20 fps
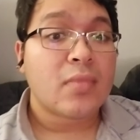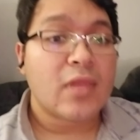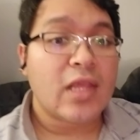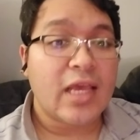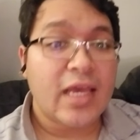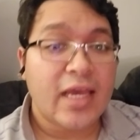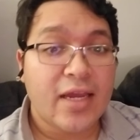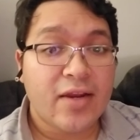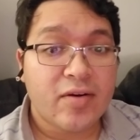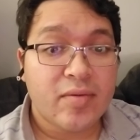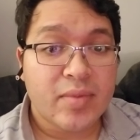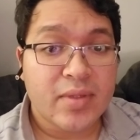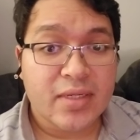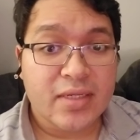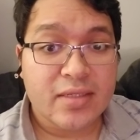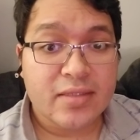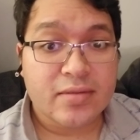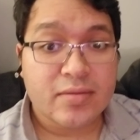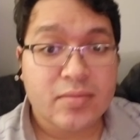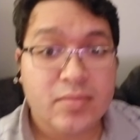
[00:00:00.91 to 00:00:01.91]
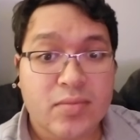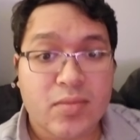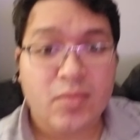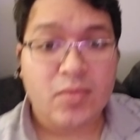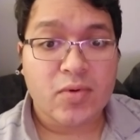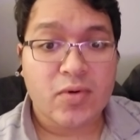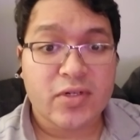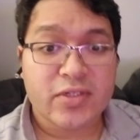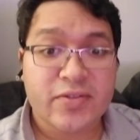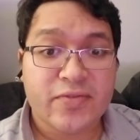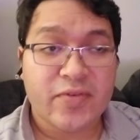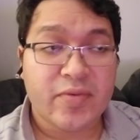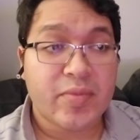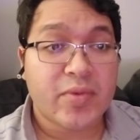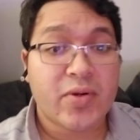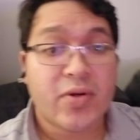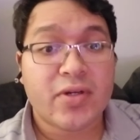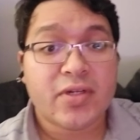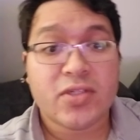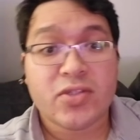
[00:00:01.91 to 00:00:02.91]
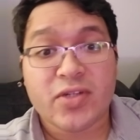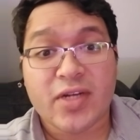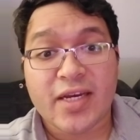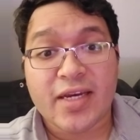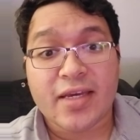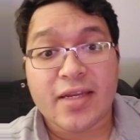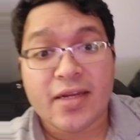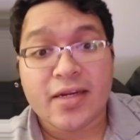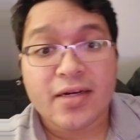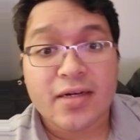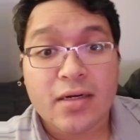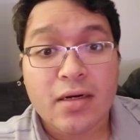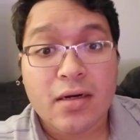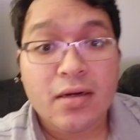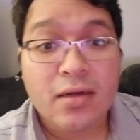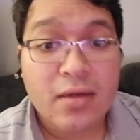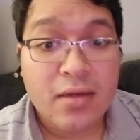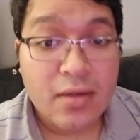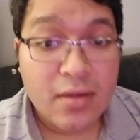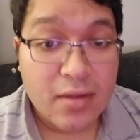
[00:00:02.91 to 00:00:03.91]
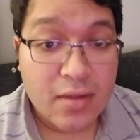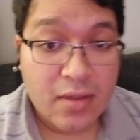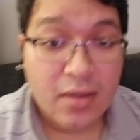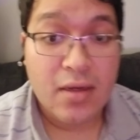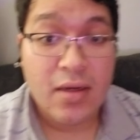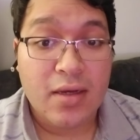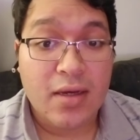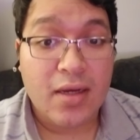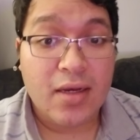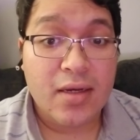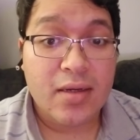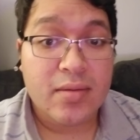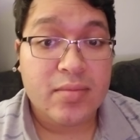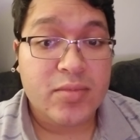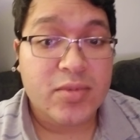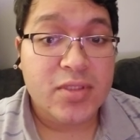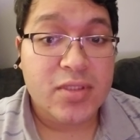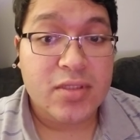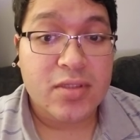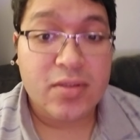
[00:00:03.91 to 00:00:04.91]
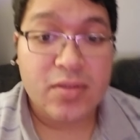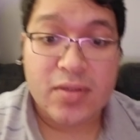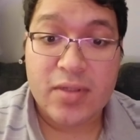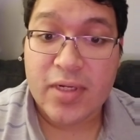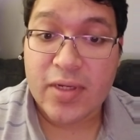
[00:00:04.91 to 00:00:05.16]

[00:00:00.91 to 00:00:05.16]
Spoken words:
Hey everybody, Chris from the Grinning here. Just doing a